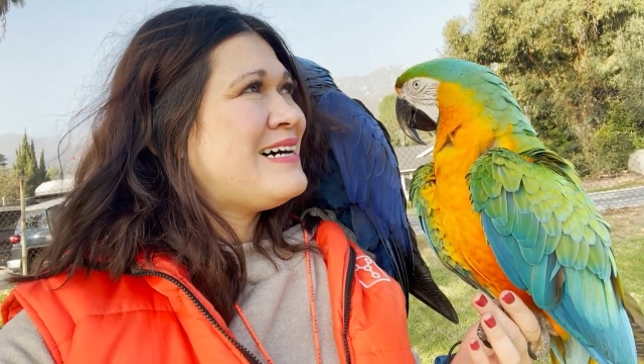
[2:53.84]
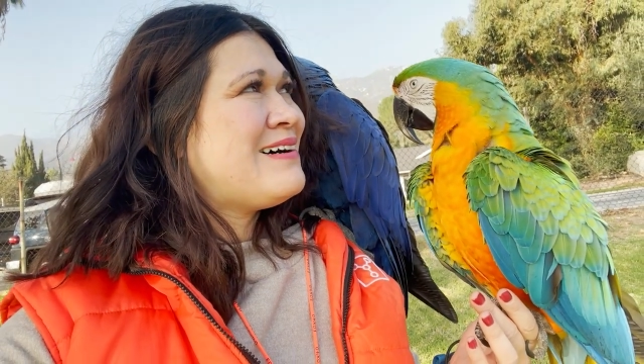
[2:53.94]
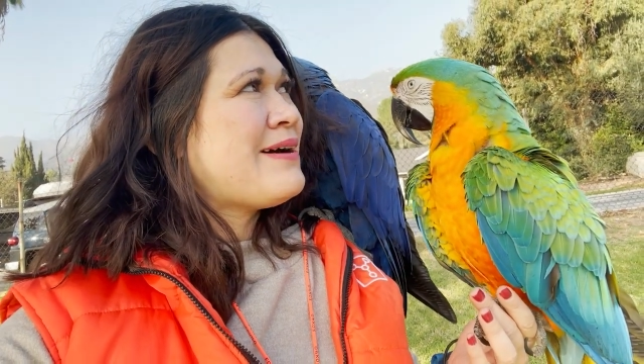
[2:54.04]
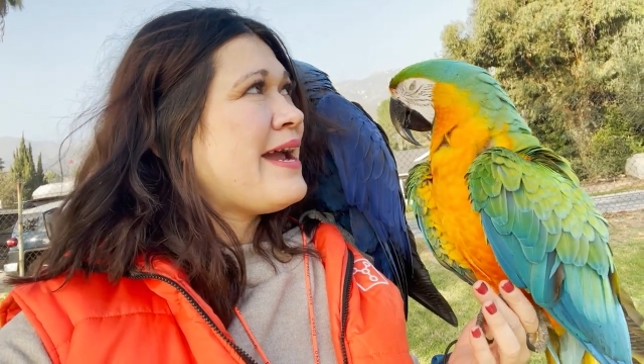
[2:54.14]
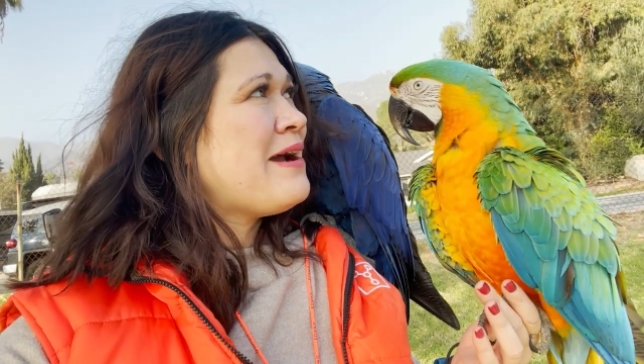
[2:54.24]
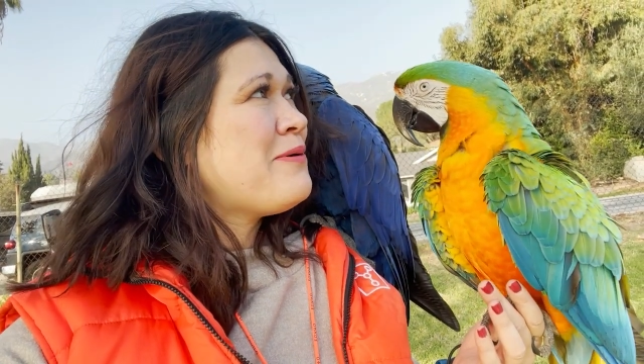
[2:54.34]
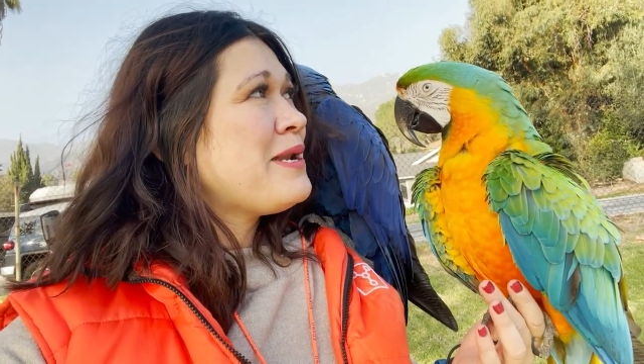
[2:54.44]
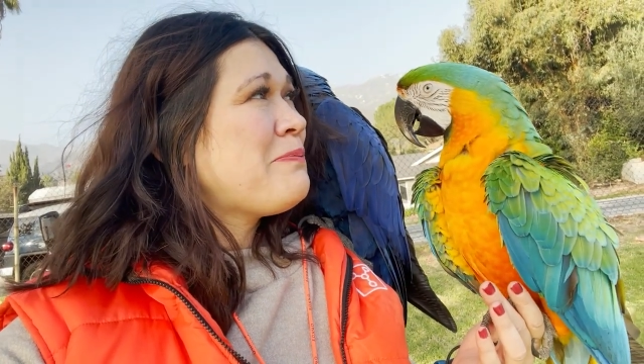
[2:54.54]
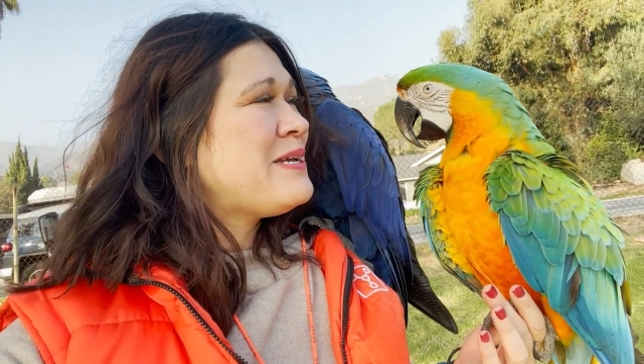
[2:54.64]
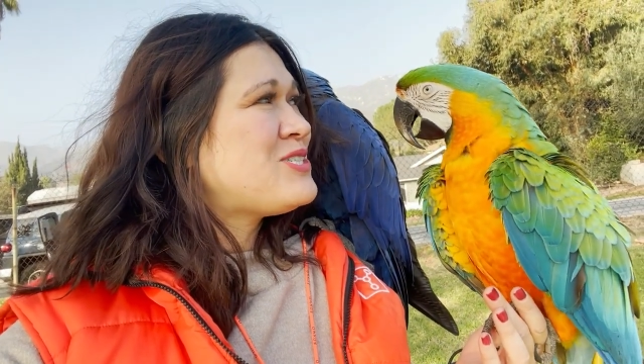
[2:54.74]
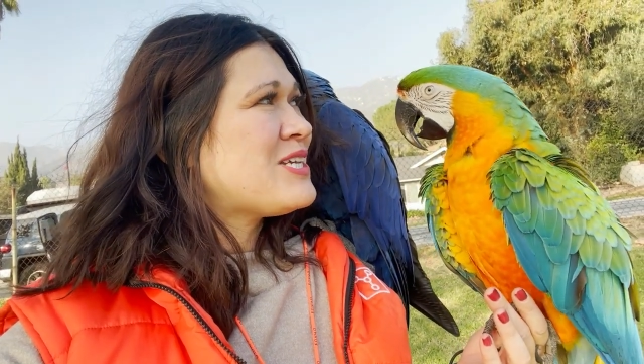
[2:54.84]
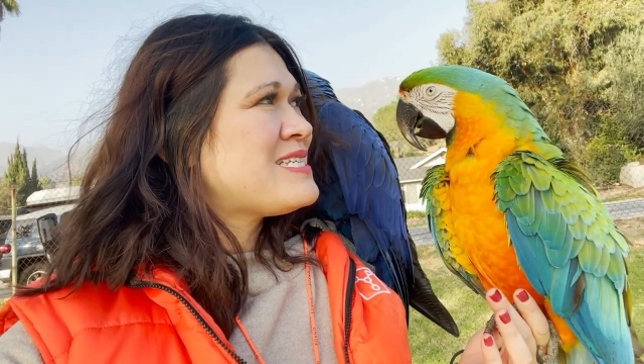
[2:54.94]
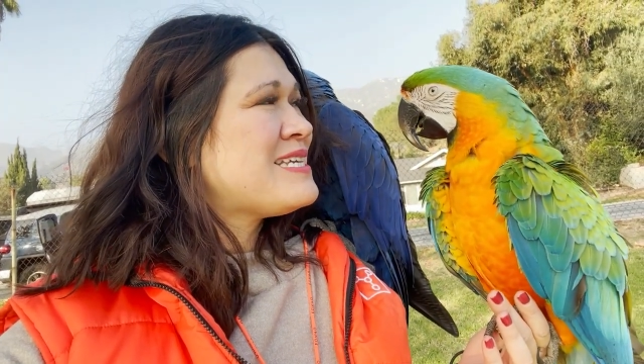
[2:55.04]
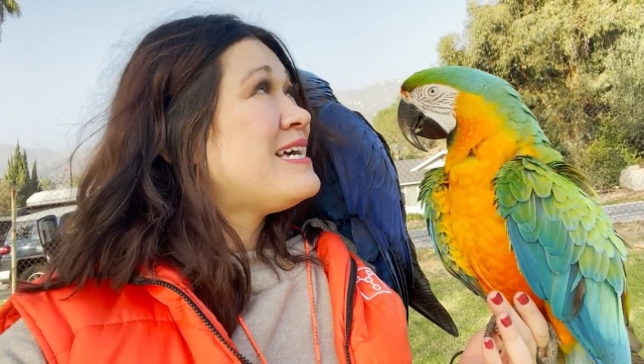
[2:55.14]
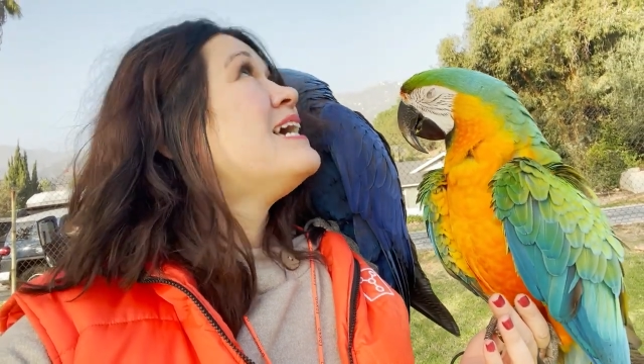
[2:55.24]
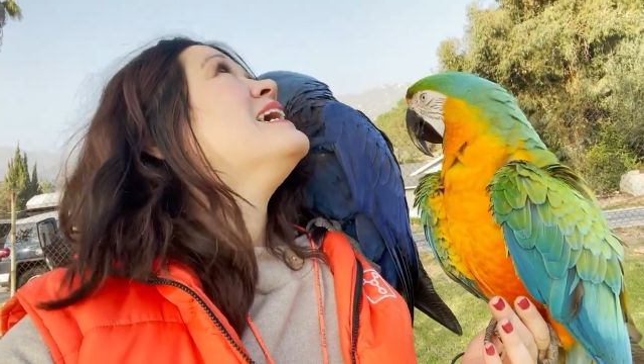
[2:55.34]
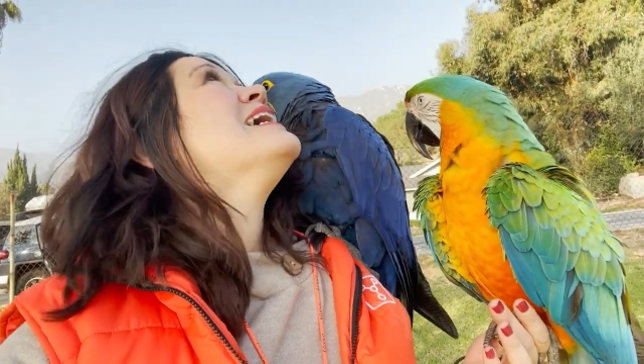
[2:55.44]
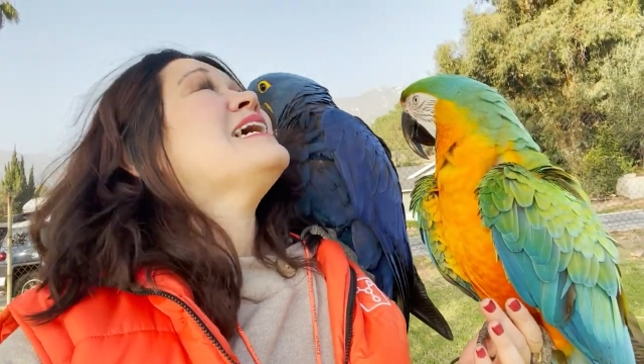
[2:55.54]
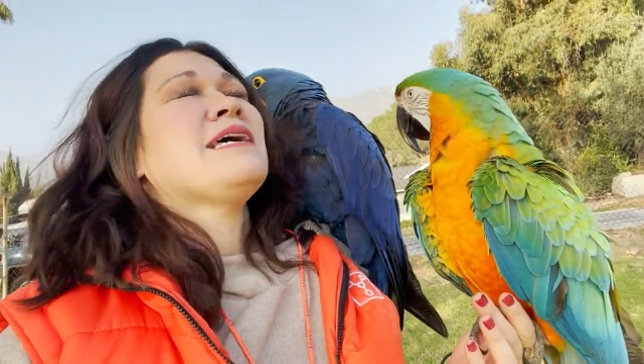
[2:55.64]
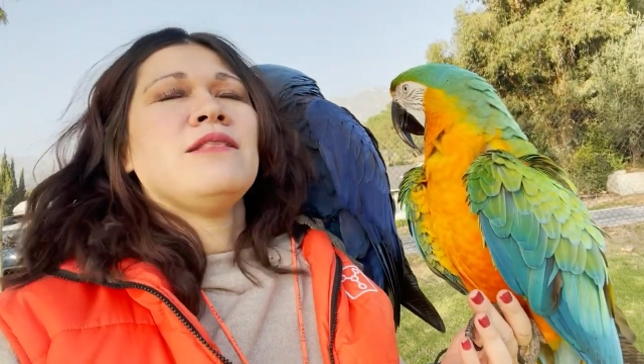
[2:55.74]
Where? Where the ah! pigeons?
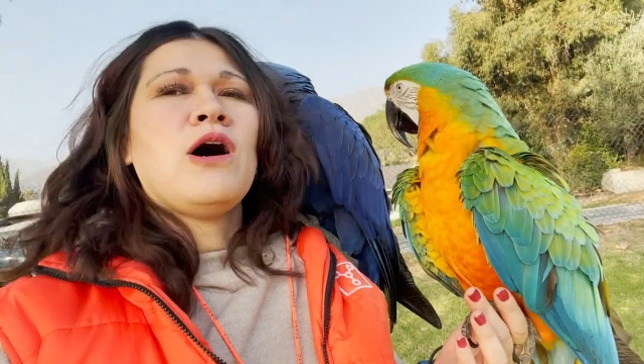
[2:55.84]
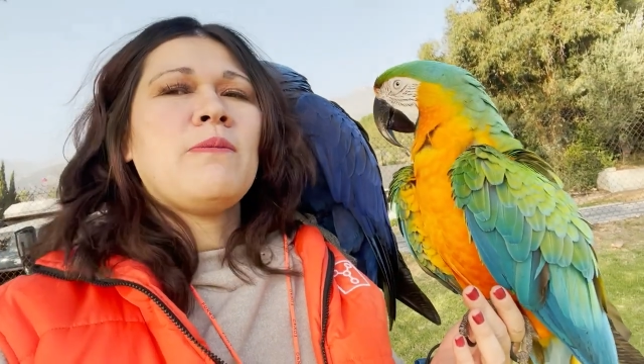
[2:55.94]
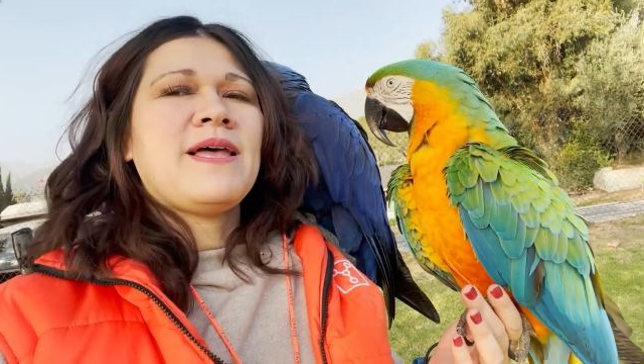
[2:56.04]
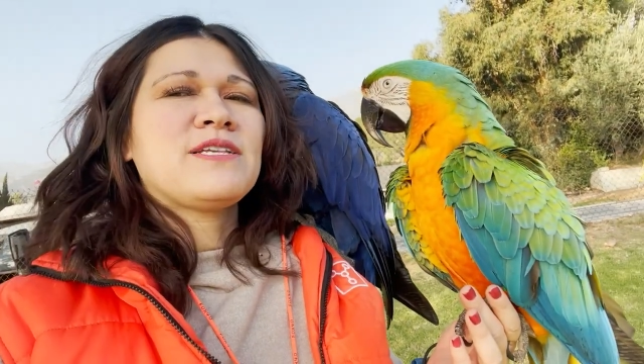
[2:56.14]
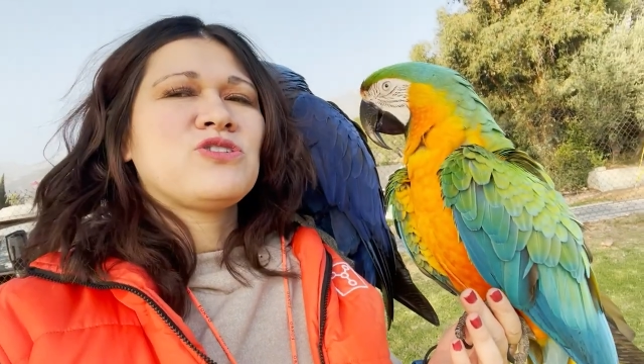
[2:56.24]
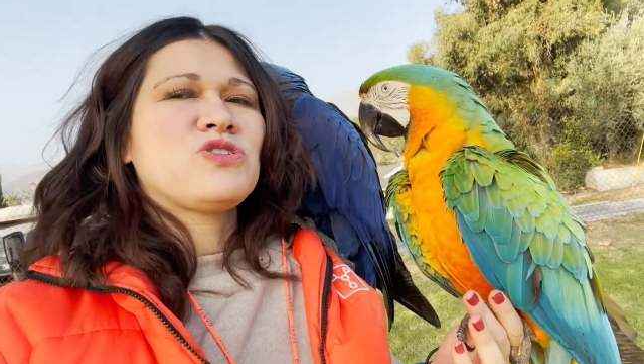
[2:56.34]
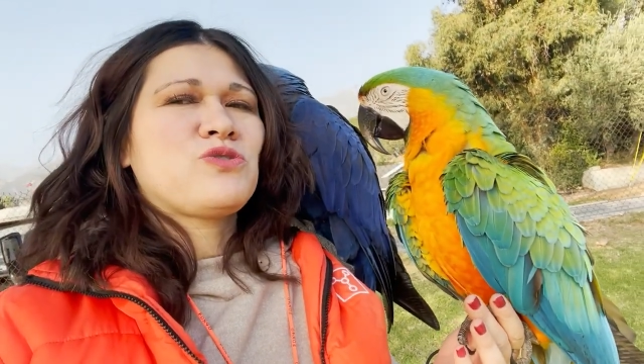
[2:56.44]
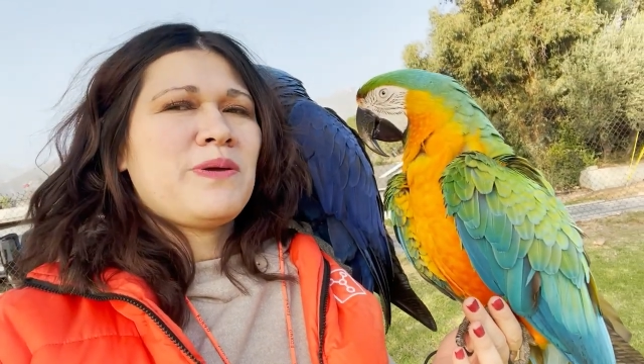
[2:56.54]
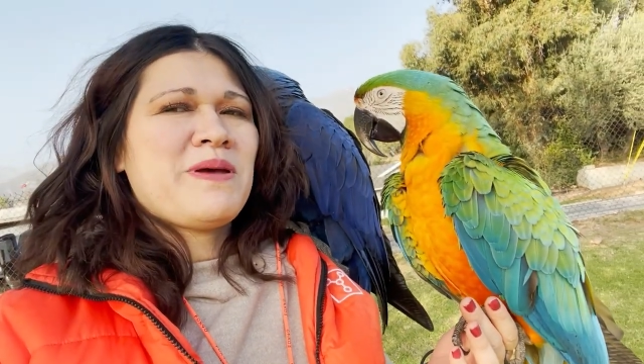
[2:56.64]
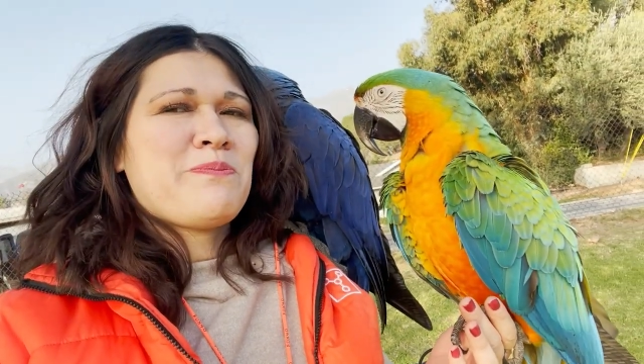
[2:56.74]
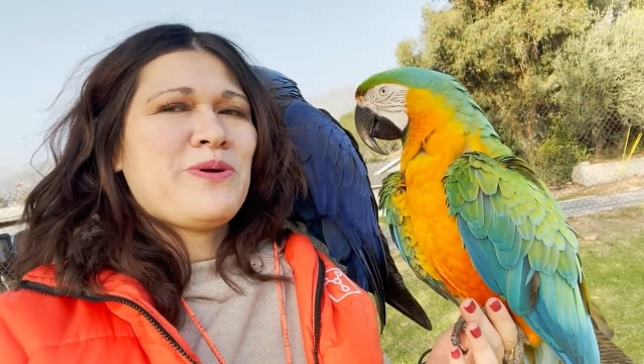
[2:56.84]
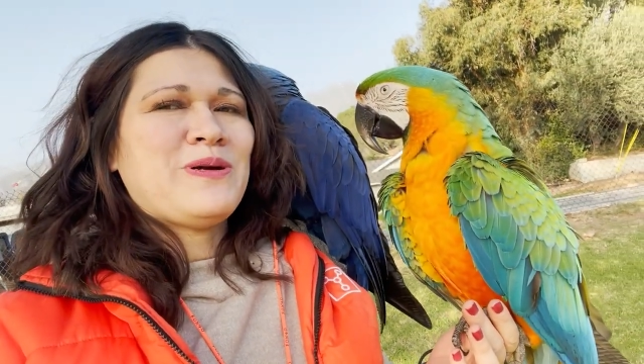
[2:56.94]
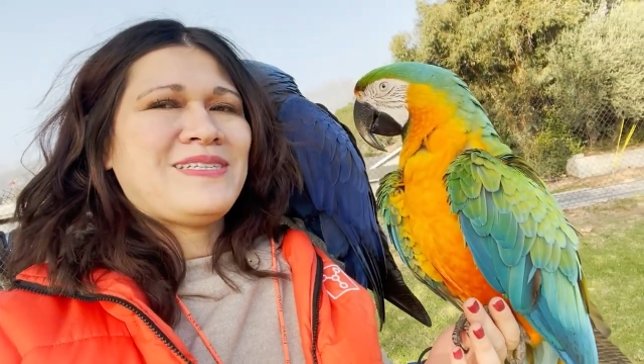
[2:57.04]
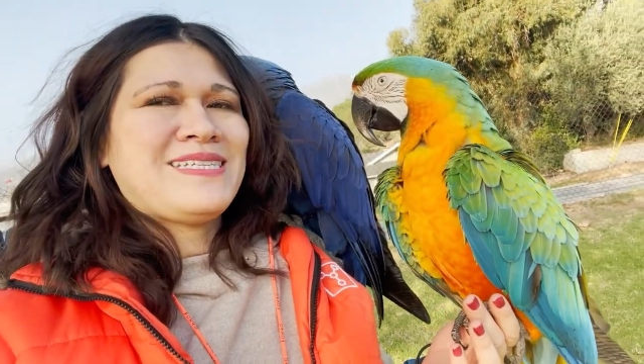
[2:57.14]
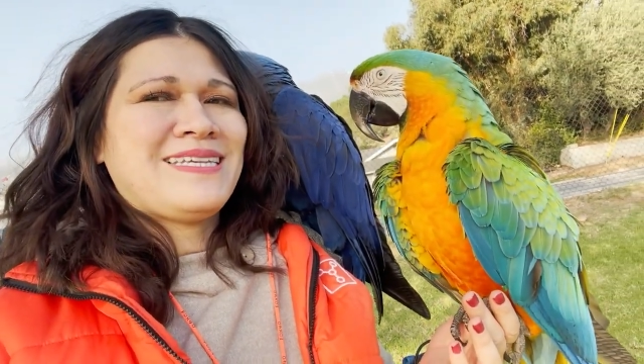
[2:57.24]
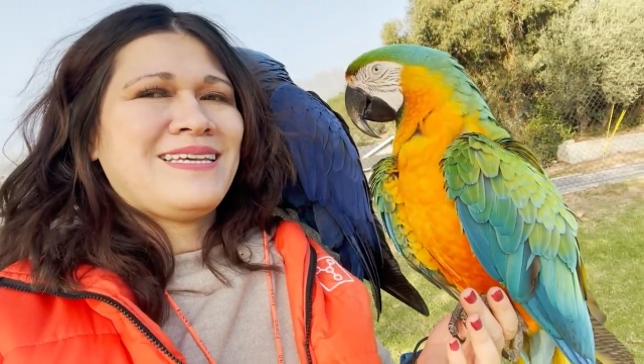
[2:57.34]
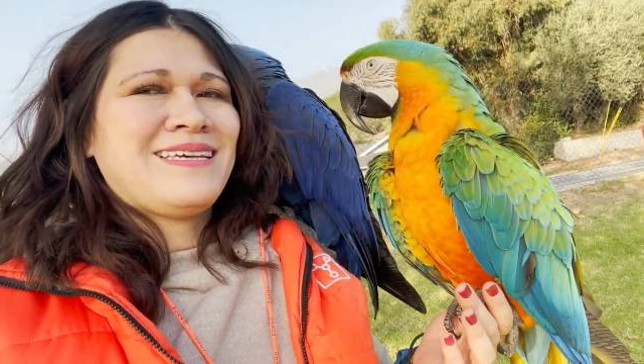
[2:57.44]
Hope likes to scream at birds.